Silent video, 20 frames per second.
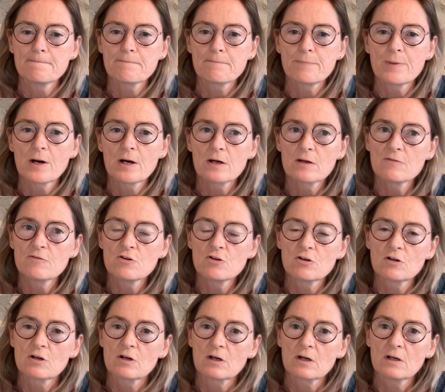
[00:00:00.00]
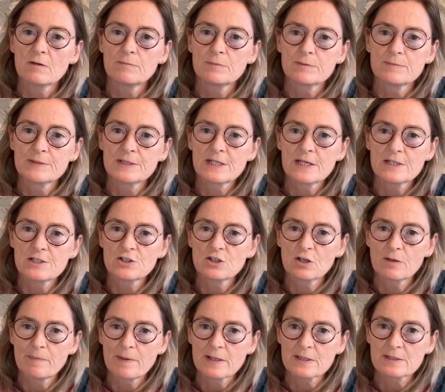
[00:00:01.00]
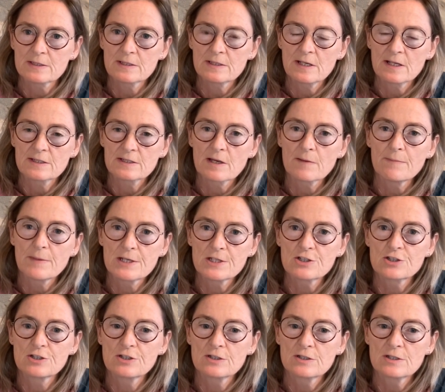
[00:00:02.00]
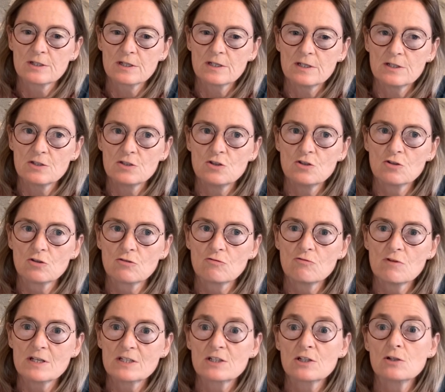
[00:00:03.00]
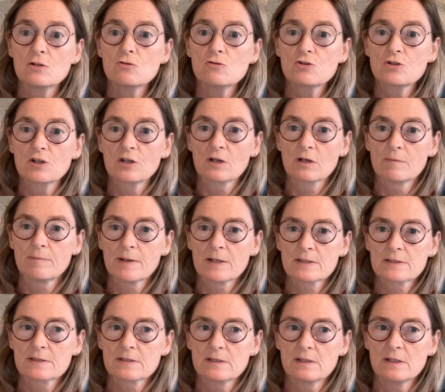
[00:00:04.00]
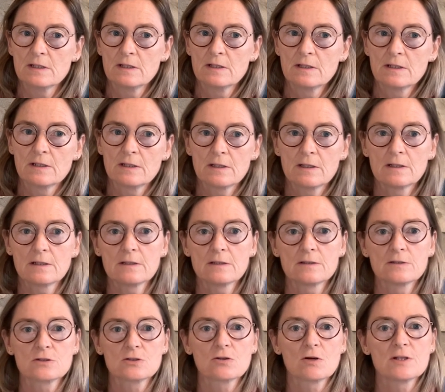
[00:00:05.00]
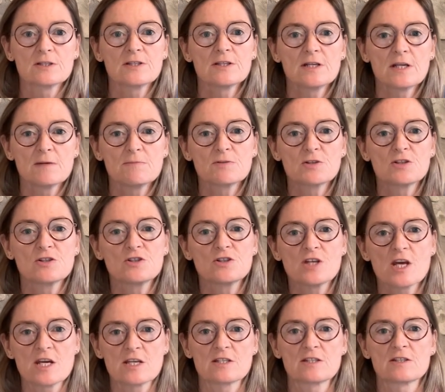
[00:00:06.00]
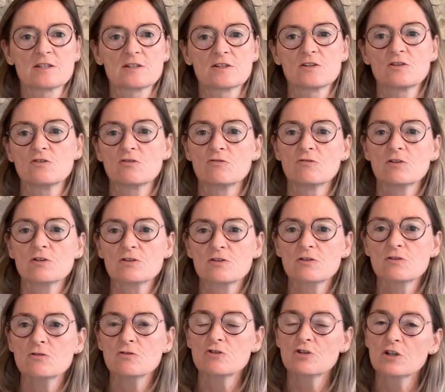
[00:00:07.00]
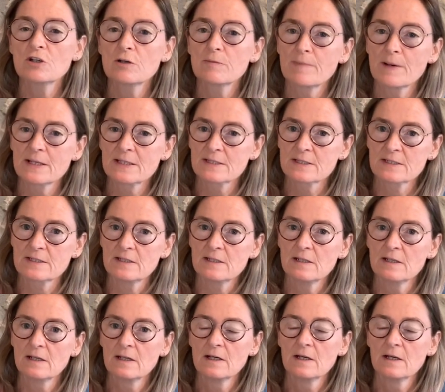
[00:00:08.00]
part of your implementation capacity, as I mentioned, is your resolution capacity. Yeah. So as the name suggests, your resolution capacity